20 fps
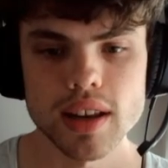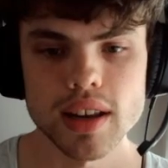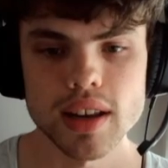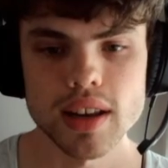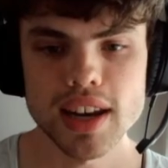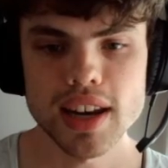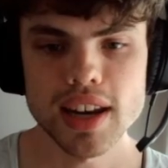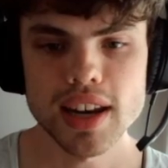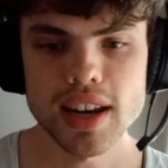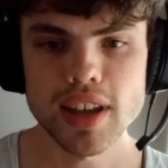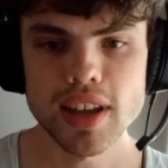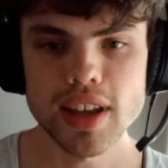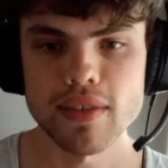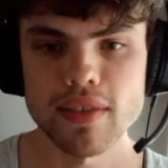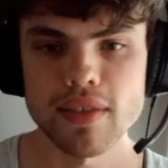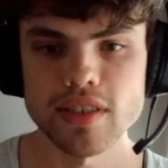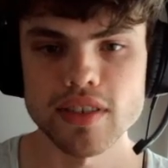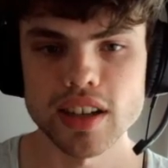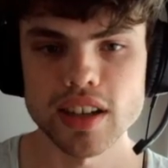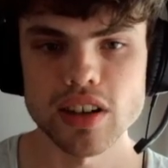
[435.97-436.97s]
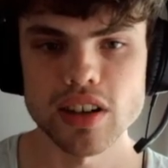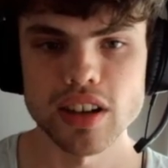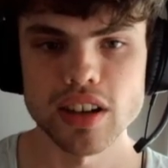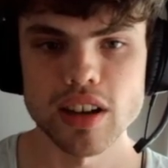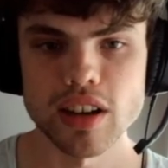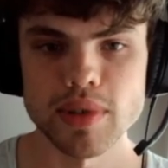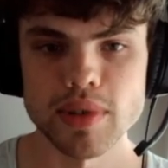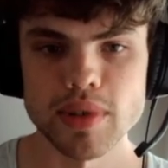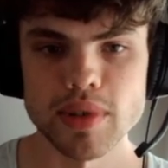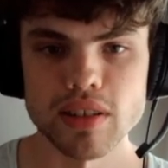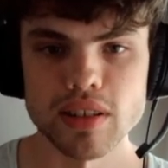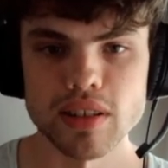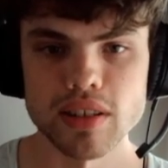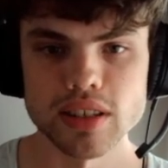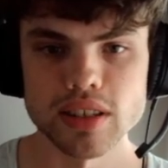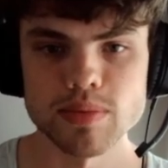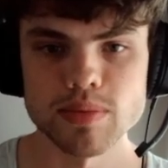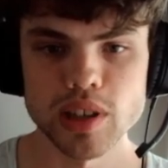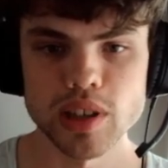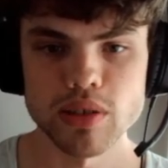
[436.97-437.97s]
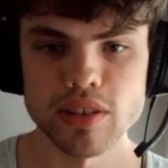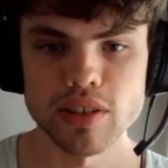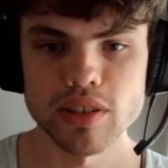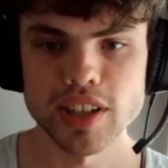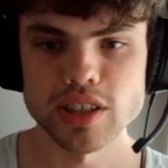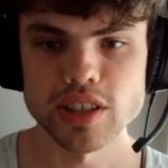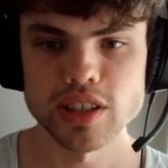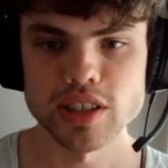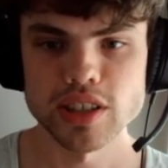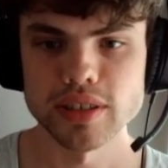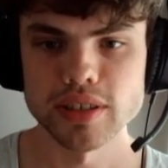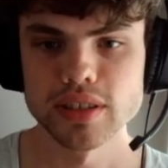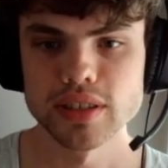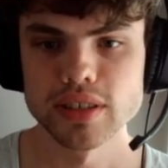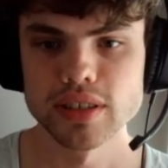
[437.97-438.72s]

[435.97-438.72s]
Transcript: And now the half-track's going to come down on this Bologna regiment.